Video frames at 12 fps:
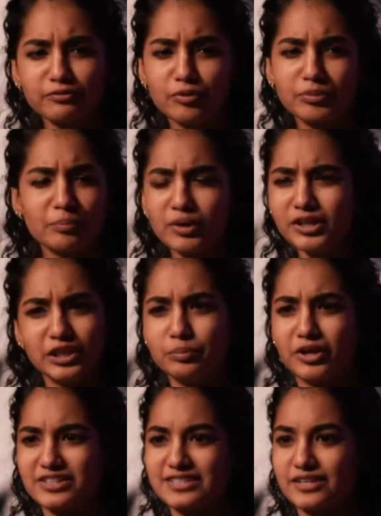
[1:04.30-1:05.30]
from the monkey
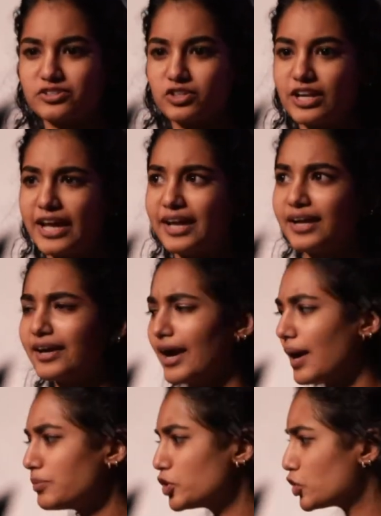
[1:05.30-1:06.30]
bars yesterday.
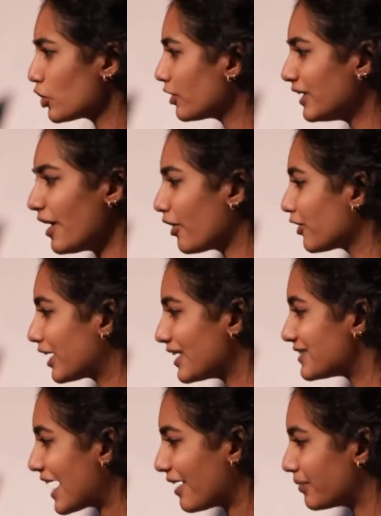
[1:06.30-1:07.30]
I'm sure the other kids
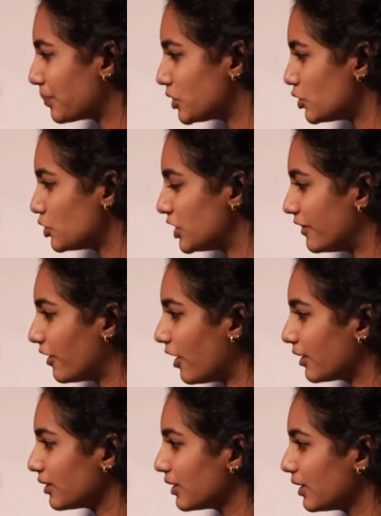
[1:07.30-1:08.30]
have them too, she thought.
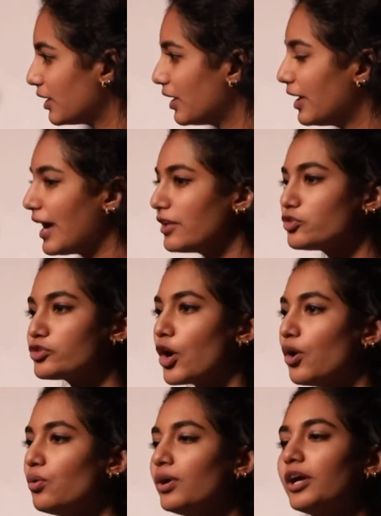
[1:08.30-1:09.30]
And
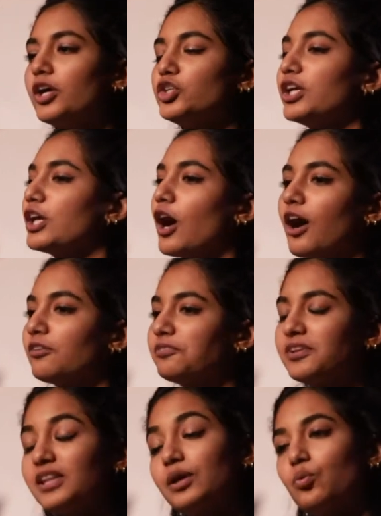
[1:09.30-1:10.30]
so she
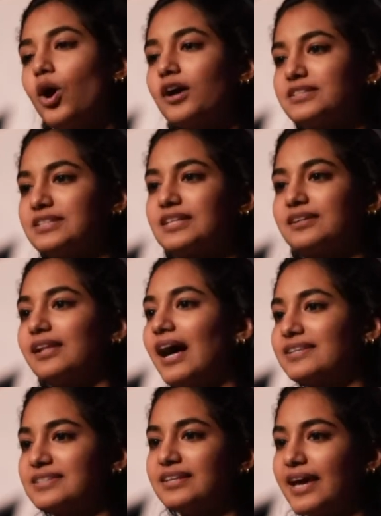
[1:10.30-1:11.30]
confidently walks into
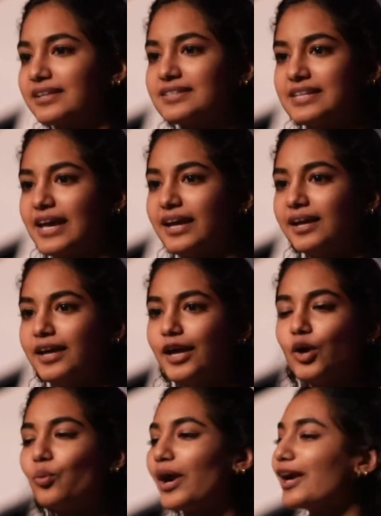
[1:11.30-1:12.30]
class the next day,
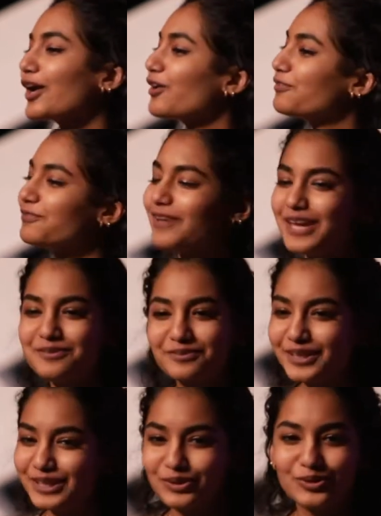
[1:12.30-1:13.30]
wearing her
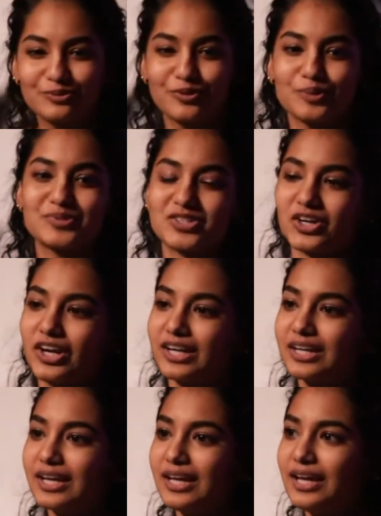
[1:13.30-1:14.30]
favorite uniform skirt.
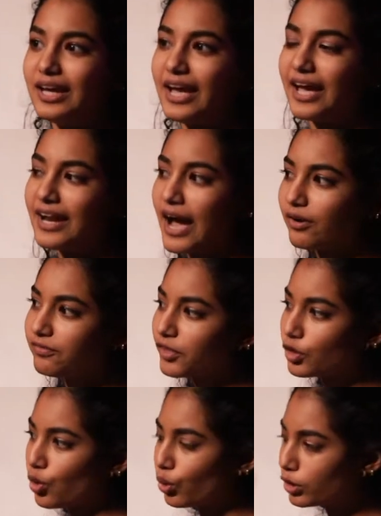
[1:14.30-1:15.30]
And out of the
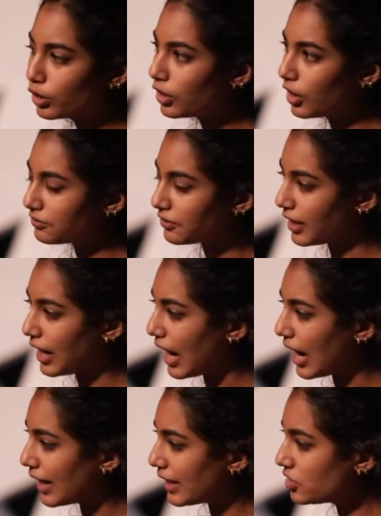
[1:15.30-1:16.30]
corner of her
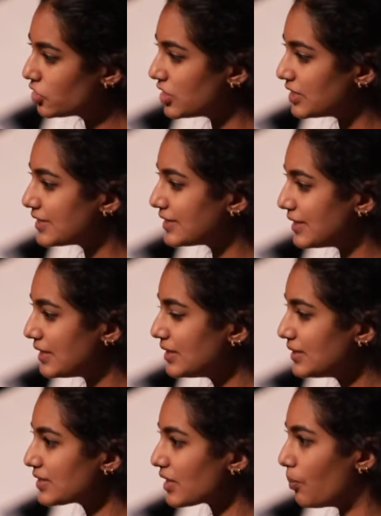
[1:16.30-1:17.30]
eye, she
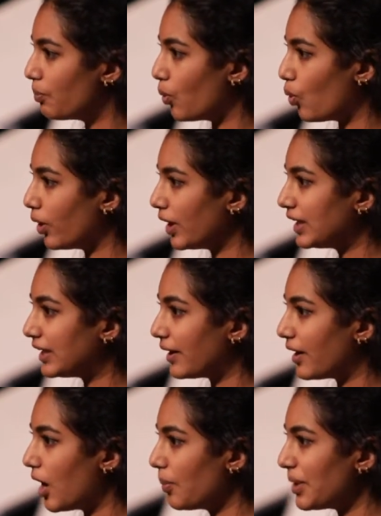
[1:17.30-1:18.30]
sees a boy get
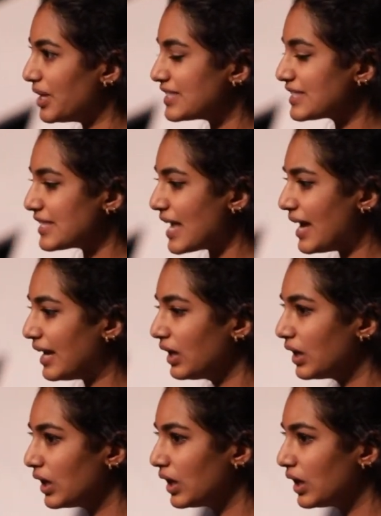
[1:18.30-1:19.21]
up and say,